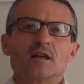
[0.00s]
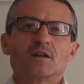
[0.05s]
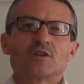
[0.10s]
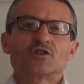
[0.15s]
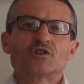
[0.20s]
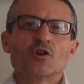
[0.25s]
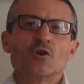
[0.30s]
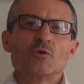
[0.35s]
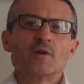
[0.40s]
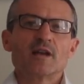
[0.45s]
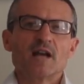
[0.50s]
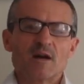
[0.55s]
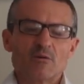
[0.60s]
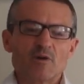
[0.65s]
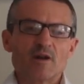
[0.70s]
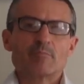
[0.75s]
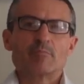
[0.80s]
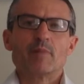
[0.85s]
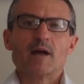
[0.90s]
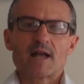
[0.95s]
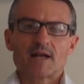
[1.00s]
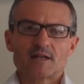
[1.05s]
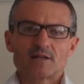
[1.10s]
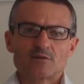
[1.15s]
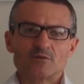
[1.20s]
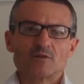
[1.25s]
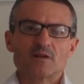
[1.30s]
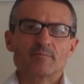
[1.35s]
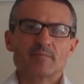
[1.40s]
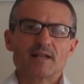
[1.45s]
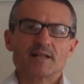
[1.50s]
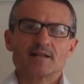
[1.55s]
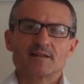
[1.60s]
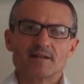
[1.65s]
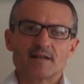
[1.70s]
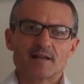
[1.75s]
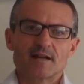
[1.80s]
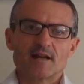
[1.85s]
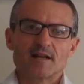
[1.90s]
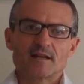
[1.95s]
show our back to the
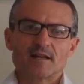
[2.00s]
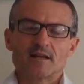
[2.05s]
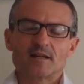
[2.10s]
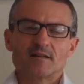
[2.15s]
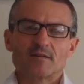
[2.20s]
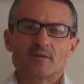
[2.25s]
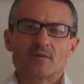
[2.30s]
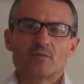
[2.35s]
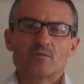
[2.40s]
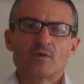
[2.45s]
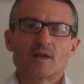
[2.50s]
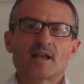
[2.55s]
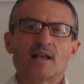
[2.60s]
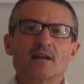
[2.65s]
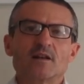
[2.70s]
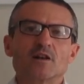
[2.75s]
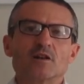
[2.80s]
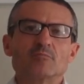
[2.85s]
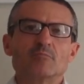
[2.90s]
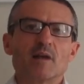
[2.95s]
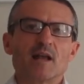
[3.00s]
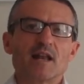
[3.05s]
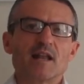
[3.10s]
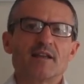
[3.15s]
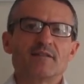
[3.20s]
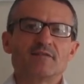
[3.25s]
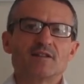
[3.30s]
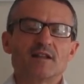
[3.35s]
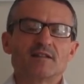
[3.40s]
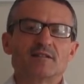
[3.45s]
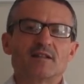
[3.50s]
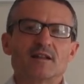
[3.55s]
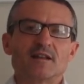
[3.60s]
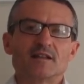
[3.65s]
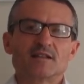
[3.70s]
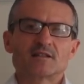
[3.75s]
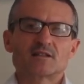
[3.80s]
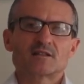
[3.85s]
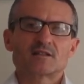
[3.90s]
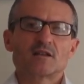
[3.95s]
Mediterranean. We cannot believe that there
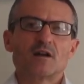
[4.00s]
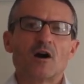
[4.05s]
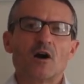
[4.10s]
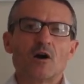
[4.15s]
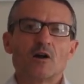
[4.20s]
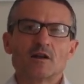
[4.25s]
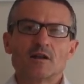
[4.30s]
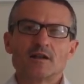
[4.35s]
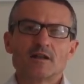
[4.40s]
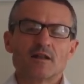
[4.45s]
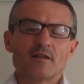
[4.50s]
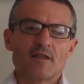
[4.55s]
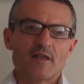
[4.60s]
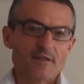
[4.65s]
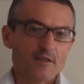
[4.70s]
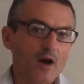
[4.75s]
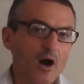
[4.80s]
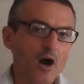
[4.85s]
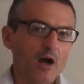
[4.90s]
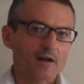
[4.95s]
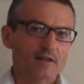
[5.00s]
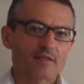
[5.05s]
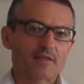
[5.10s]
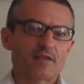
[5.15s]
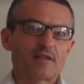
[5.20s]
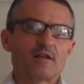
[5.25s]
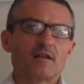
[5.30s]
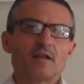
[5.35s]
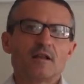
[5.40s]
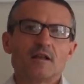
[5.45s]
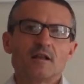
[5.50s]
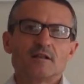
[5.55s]
is only the North.